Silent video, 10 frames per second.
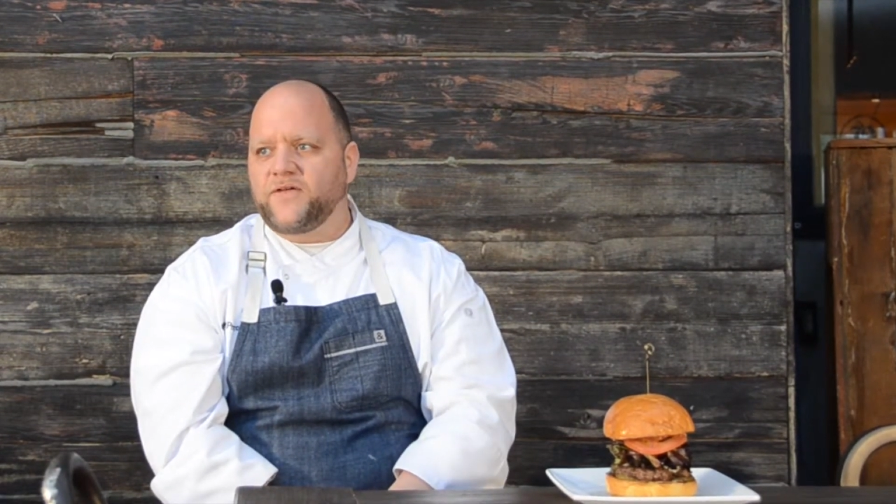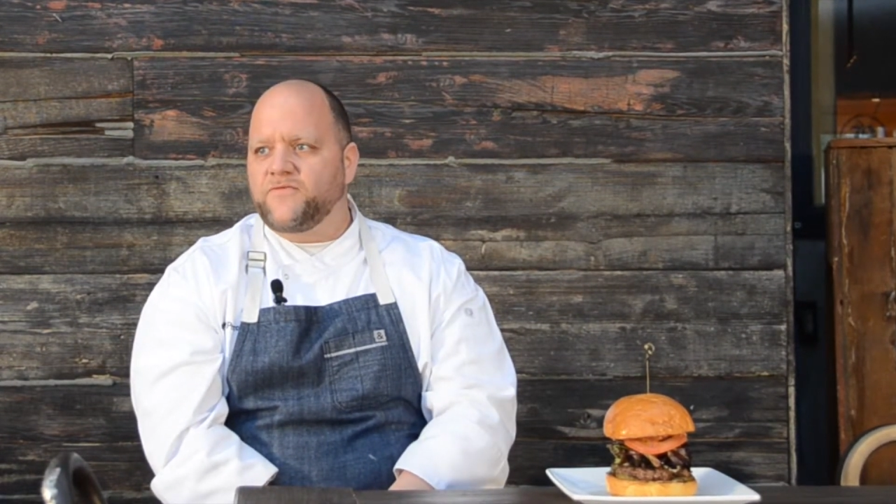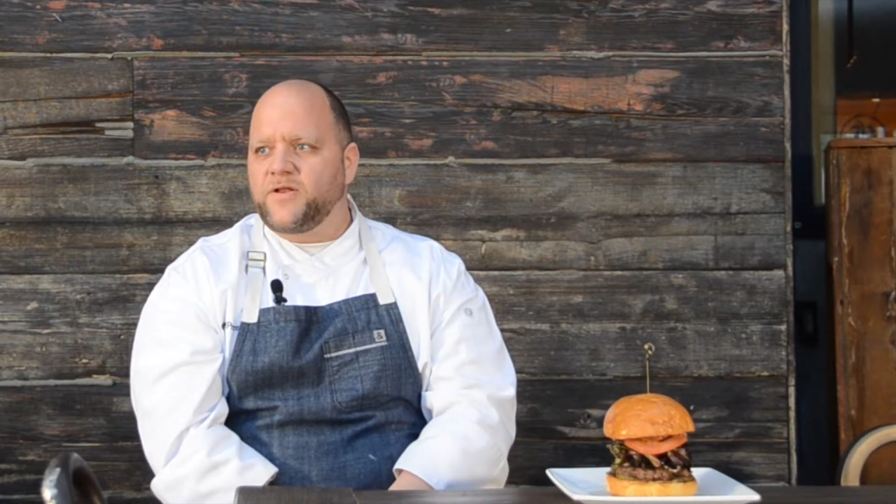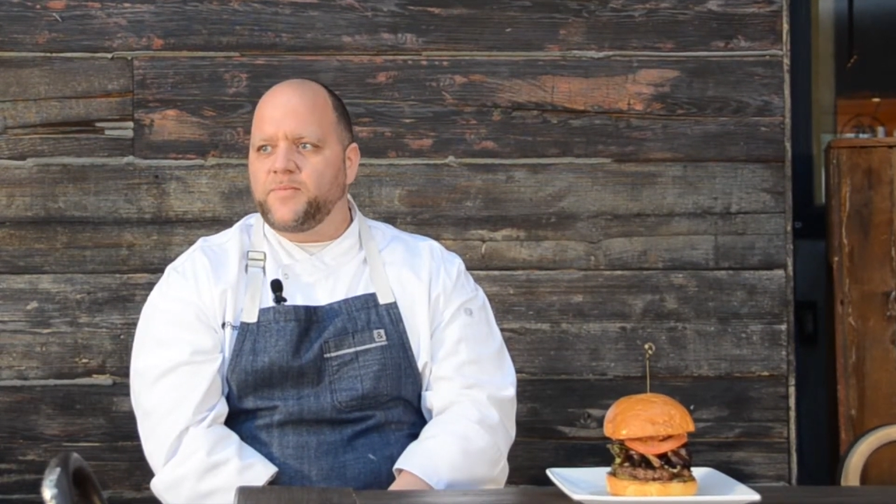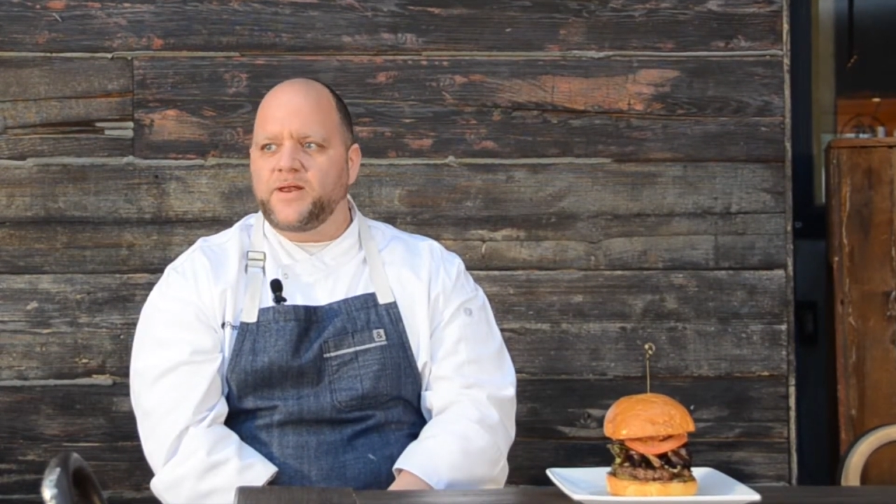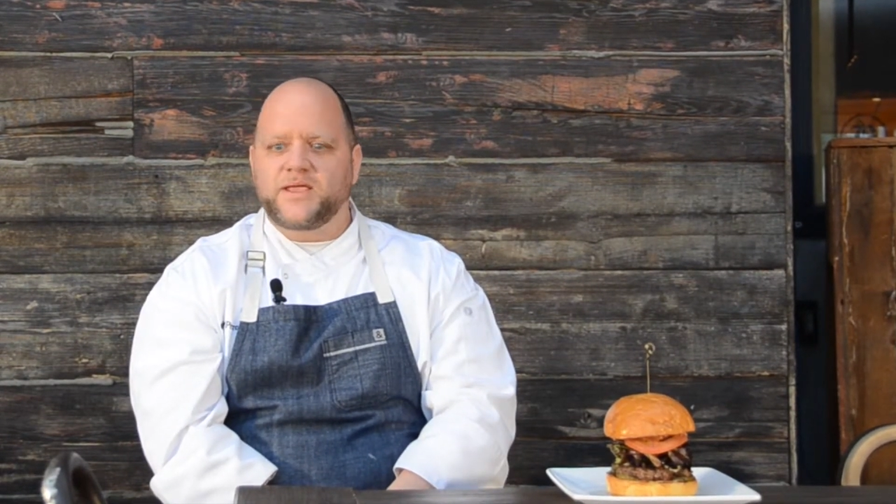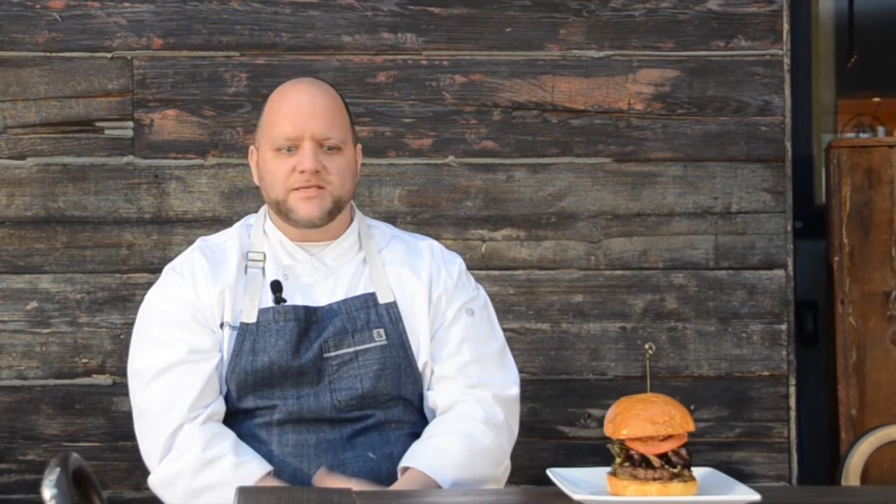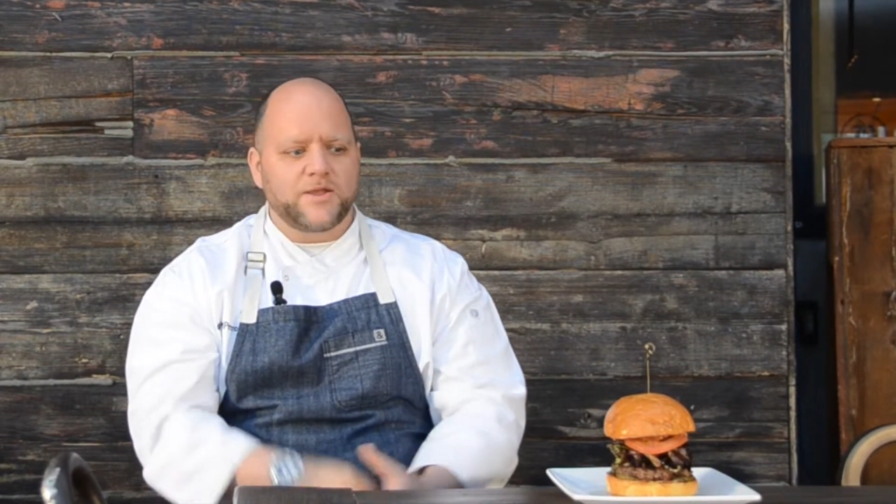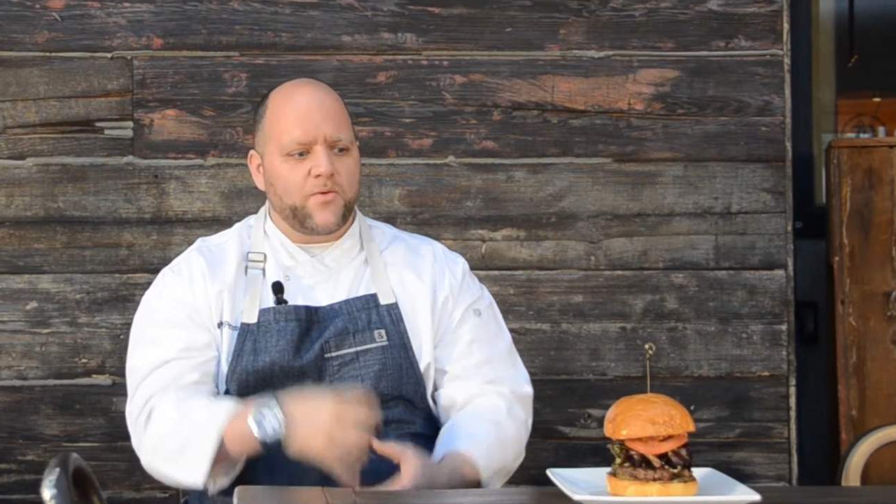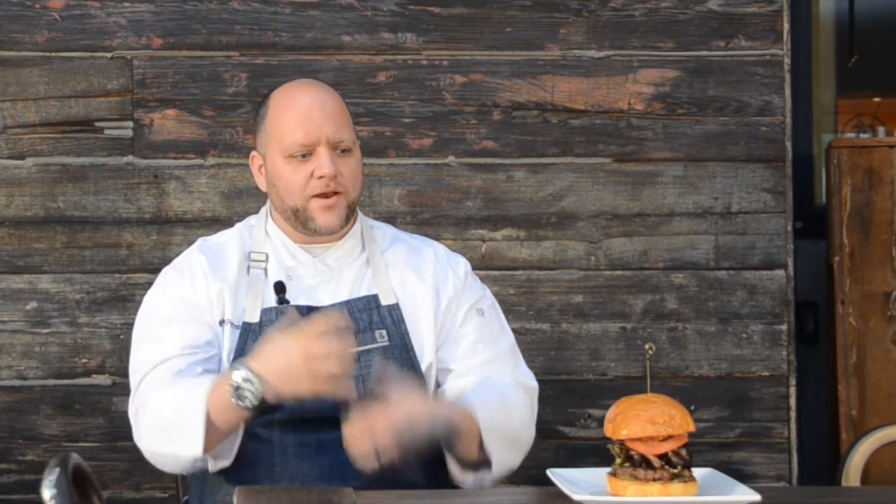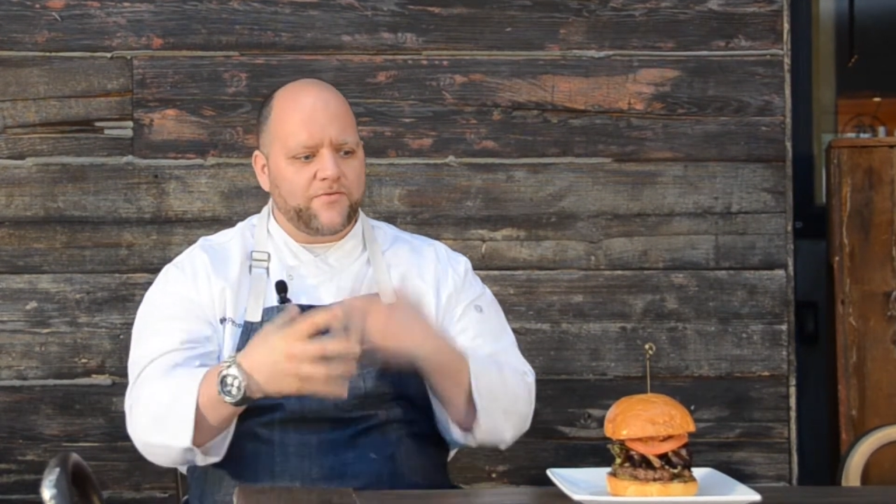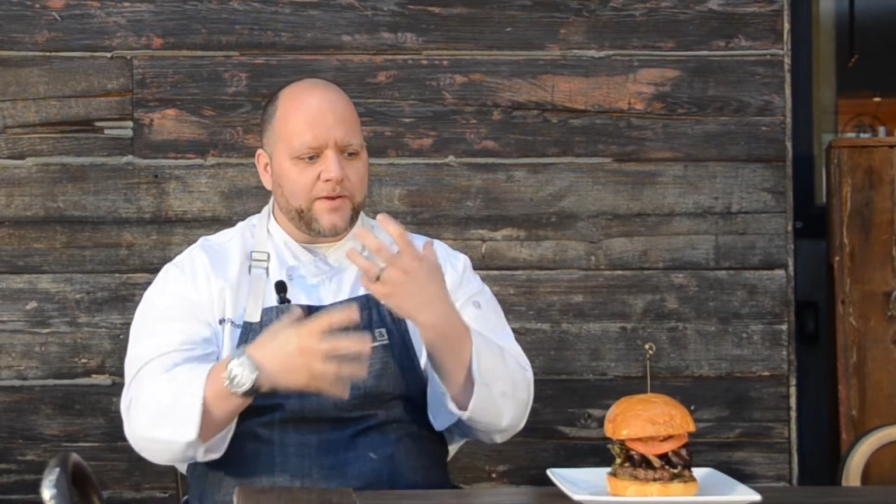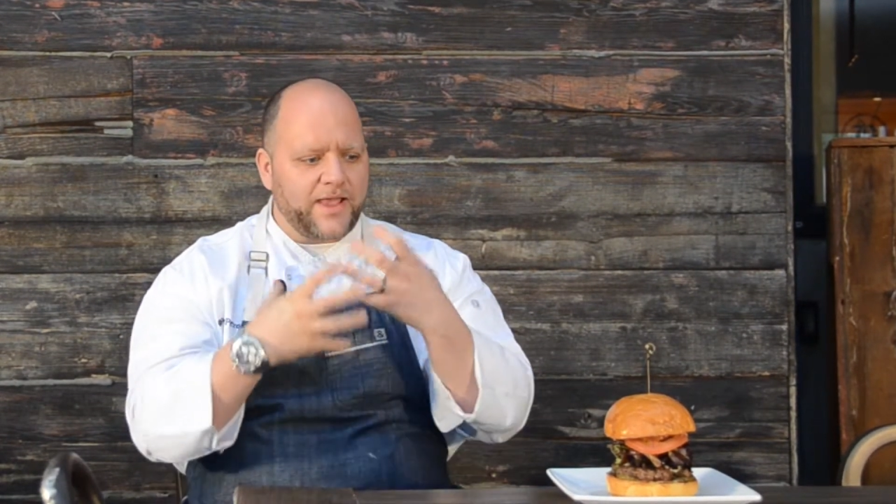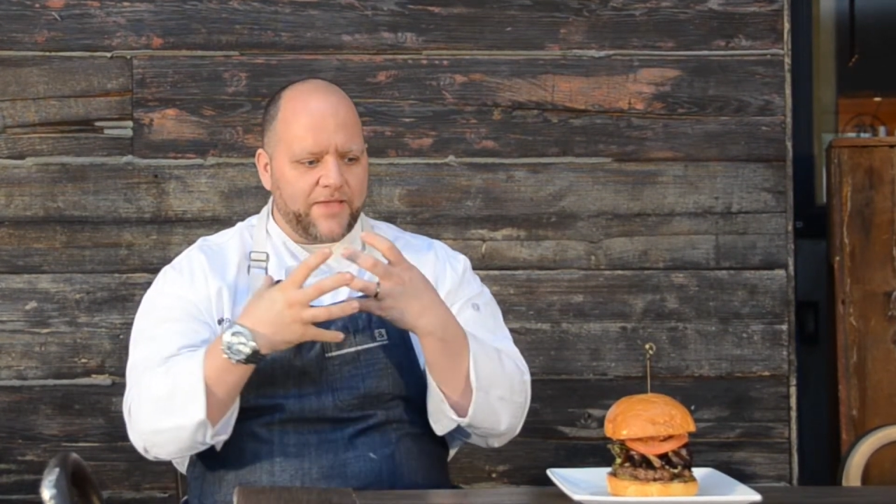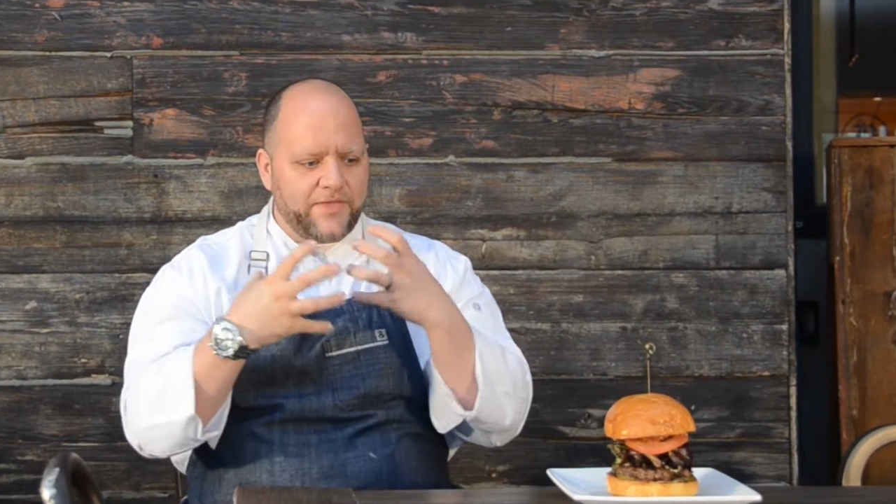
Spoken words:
it for anybody because I want everybody to have